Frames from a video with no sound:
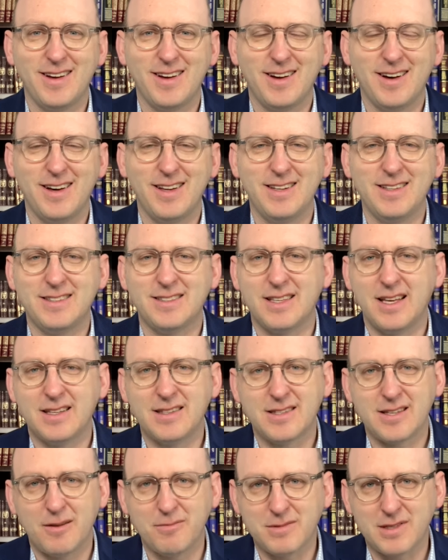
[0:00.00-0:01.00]
And he said,
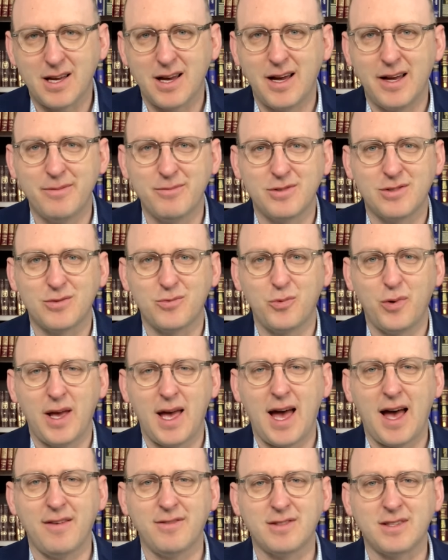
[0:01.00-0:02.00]
Sometimes we
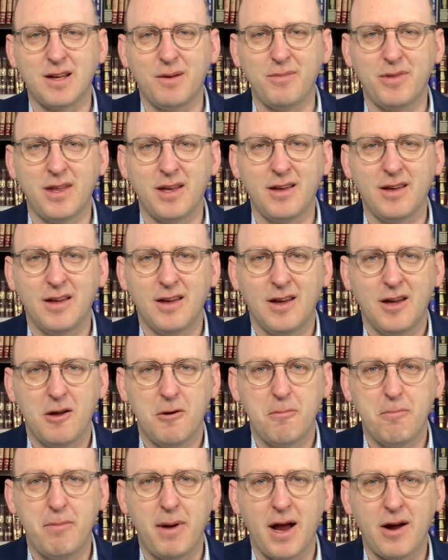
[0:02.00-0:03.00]
have something
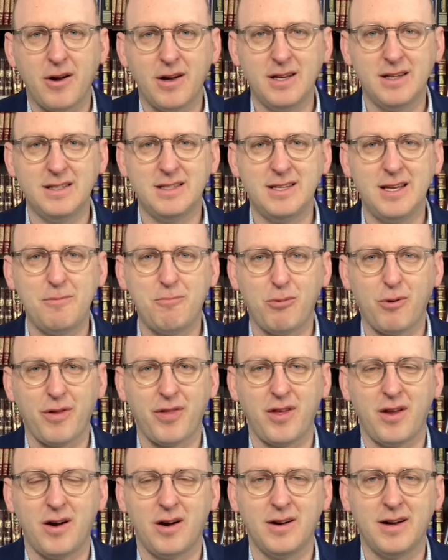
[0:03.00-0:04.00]
buried deep
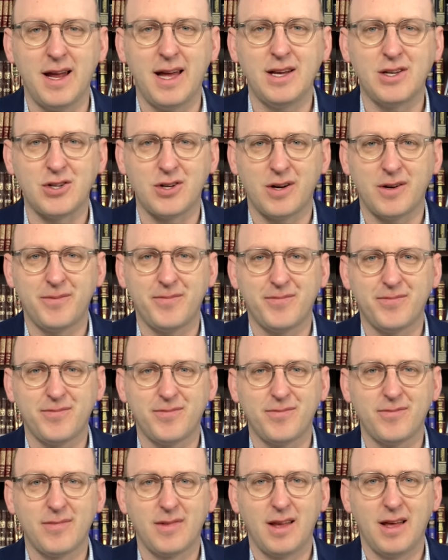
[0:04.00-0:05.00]
within our nature
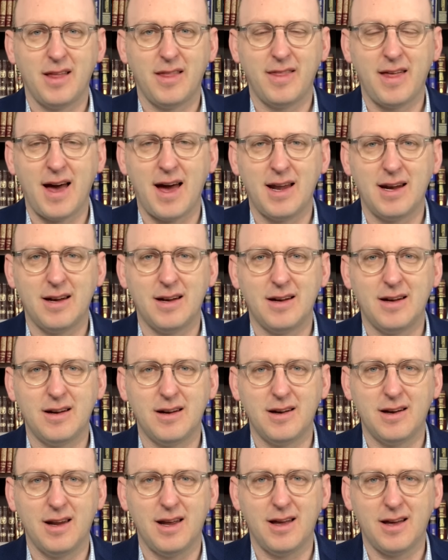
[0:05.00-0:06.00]
that
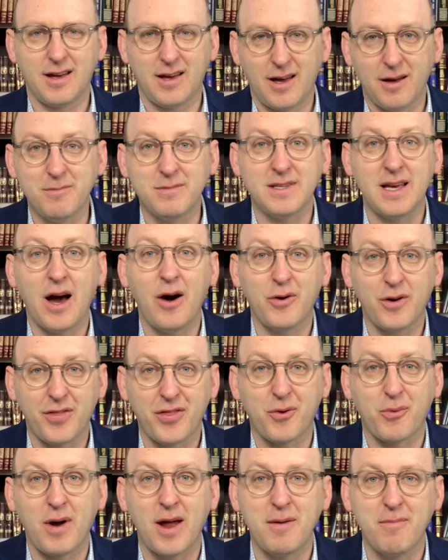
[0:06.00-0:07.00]
comes out at
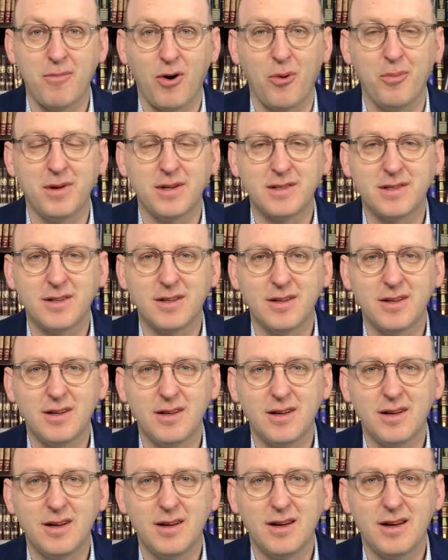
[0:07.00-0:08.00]
the right moment
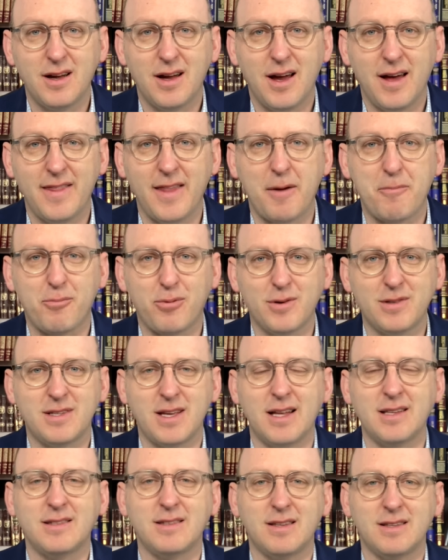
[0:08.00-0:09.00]
and that
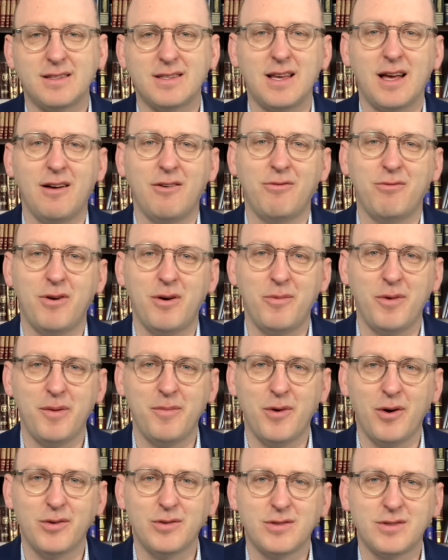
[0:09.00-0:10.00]
presents itself when we
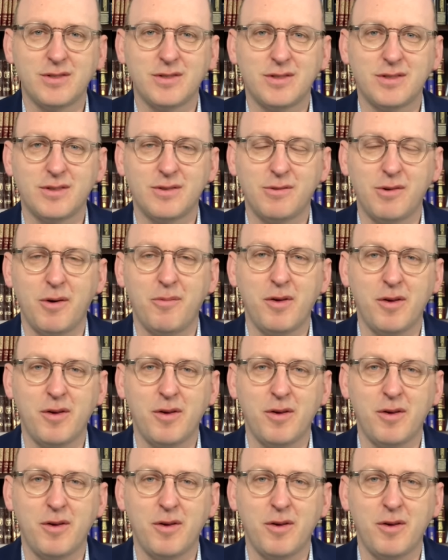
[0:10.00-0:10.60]
most when we